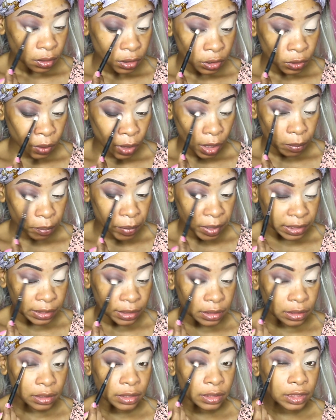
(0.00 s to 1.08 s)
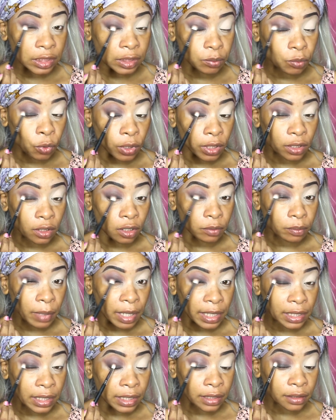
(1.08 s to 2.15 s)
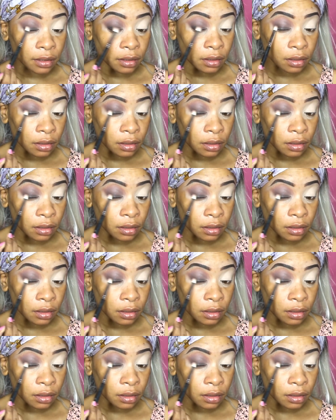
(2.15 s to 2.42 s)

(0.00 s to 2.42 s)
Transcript: So I'm basically smoking out my lid.